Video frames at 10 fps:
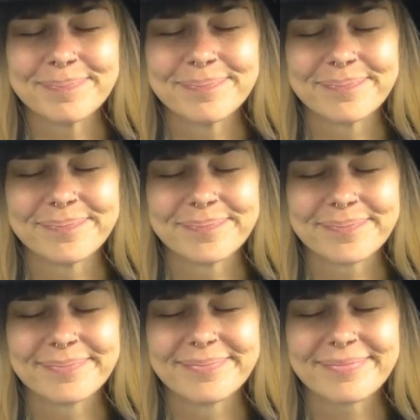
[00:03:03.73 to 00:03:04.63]

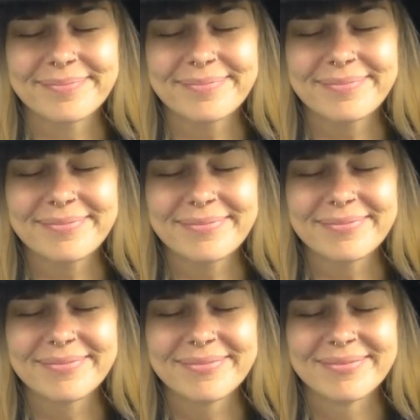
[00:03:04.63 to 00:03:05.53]

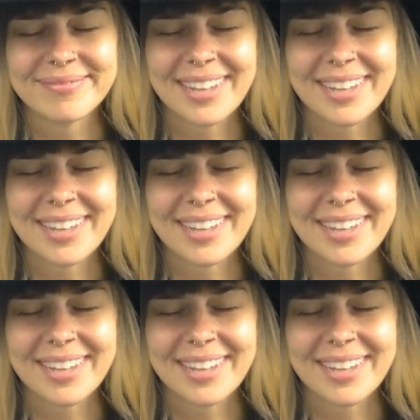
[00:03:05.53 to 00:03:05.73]
Nobody speaks.